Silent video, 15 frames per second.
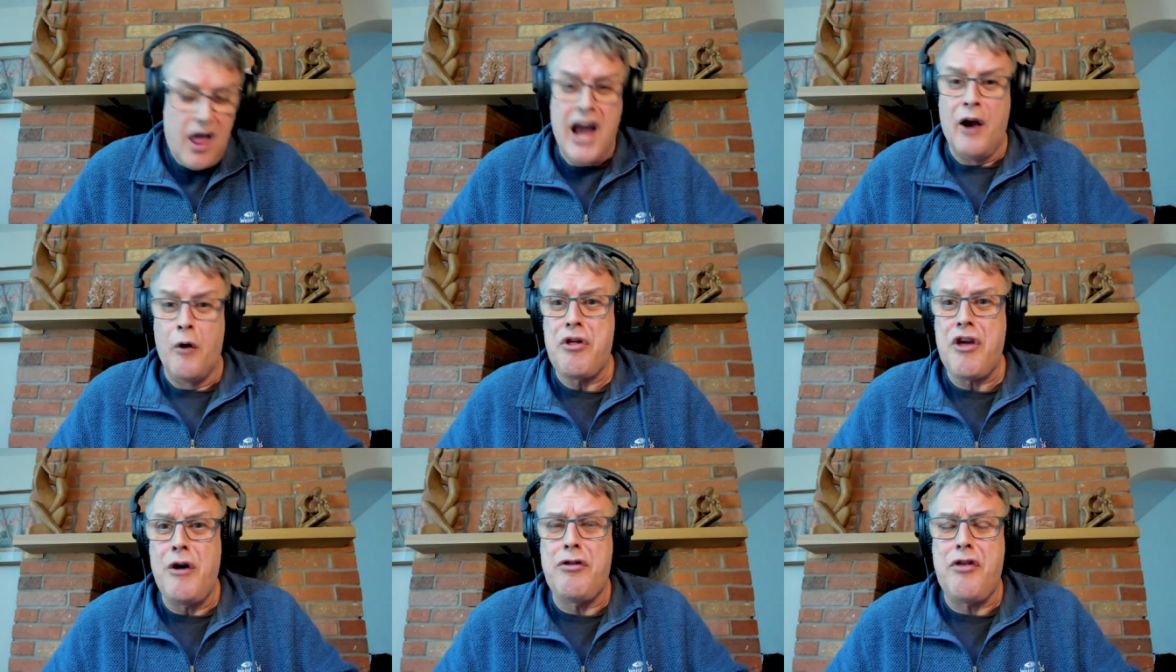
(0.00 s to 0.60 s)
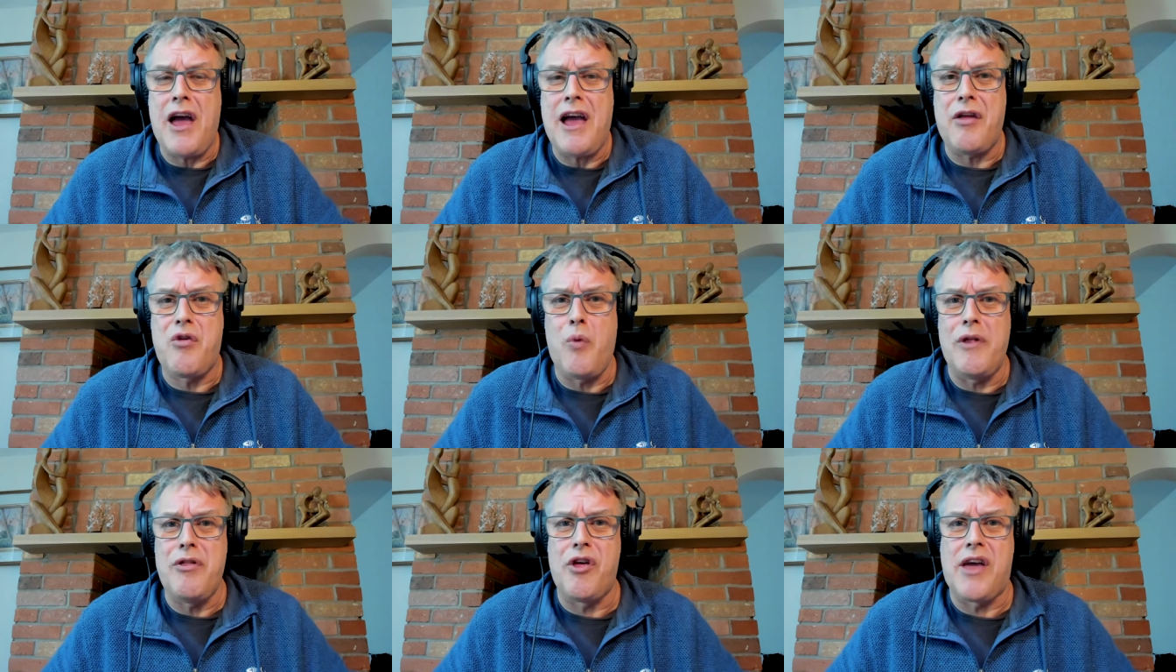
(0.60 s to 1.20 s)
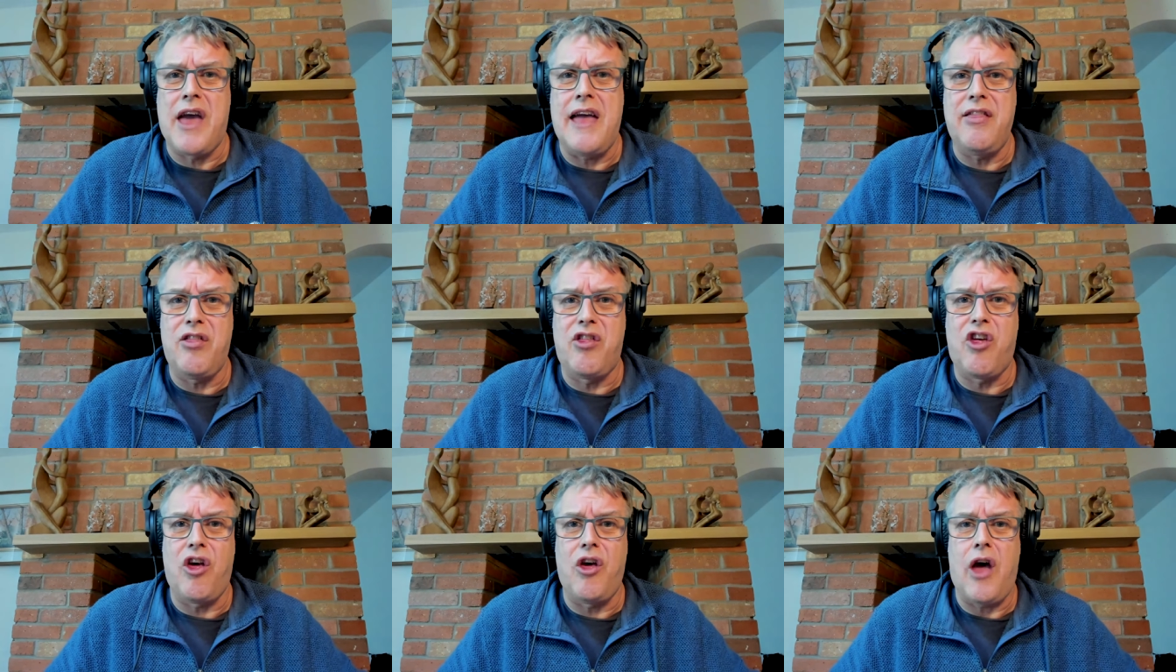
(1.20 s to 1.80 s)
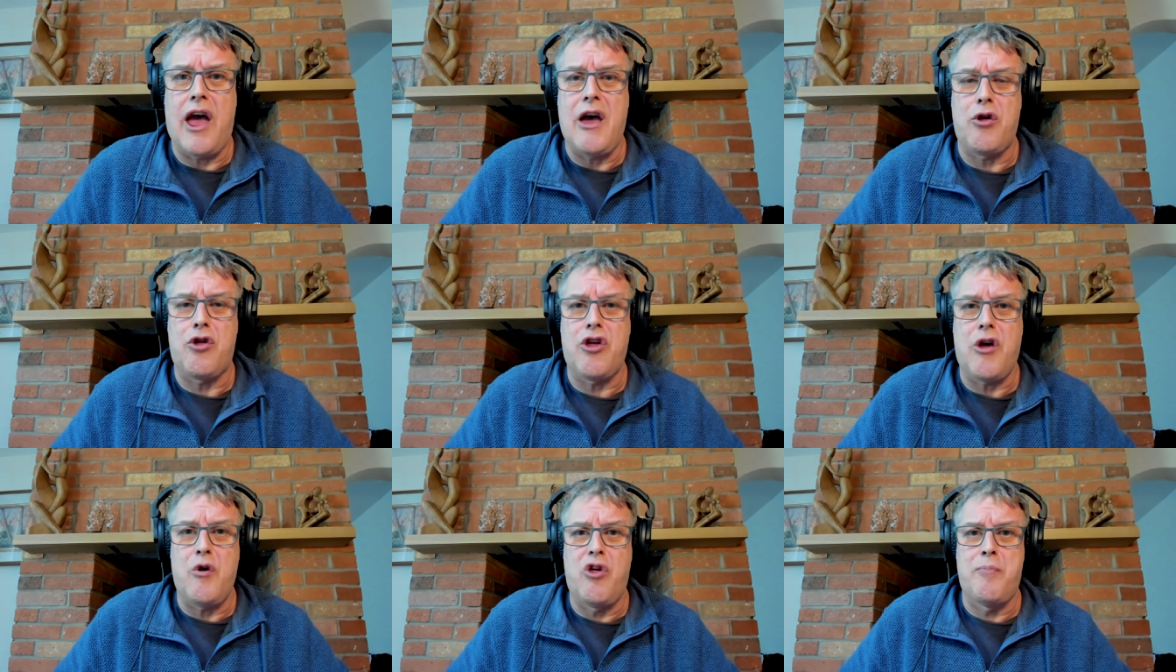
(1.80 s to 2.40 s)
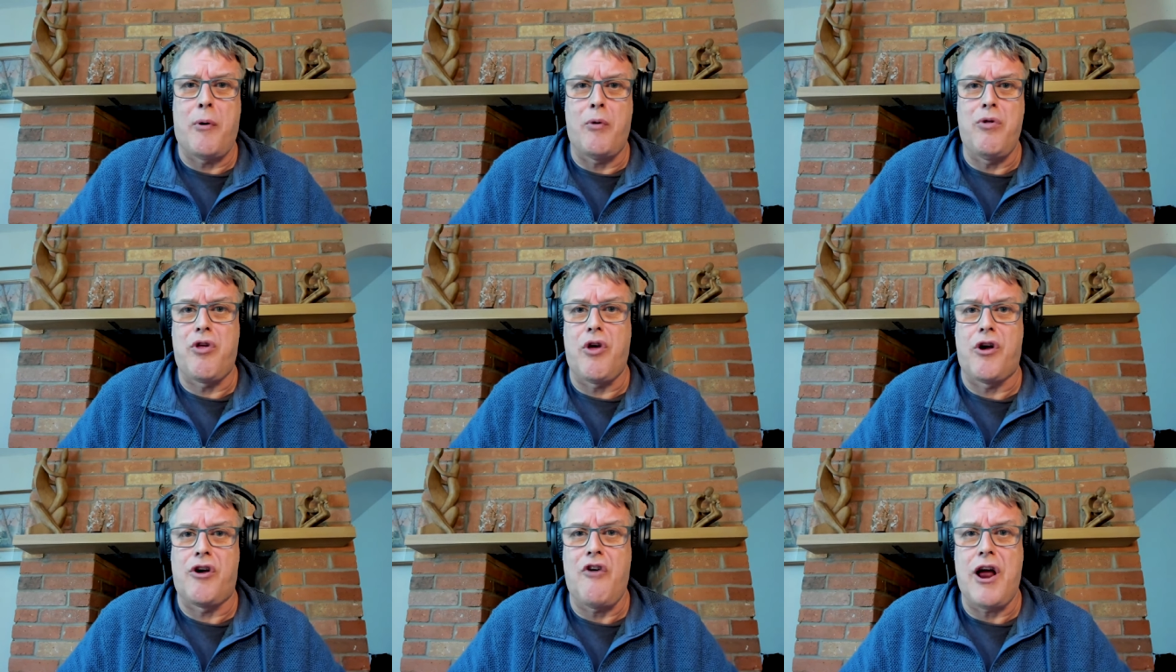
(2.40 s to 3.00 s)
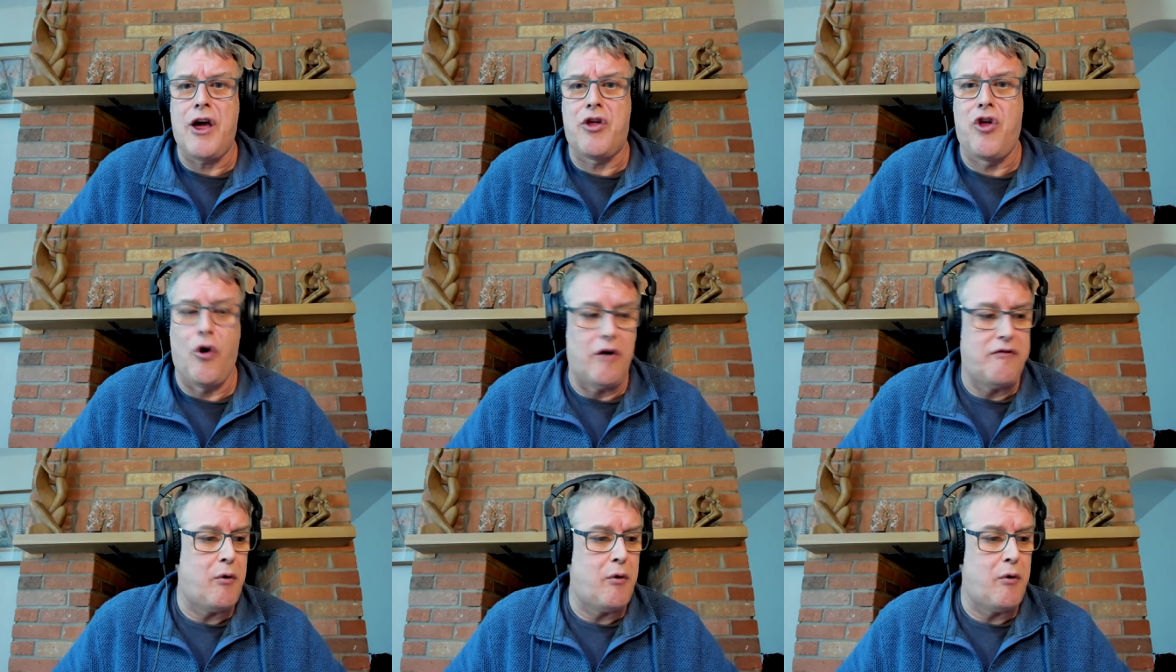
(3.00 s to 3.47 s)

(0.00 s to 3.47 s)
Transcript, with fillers: and also thanks once again to our show sponsor, Crackshot.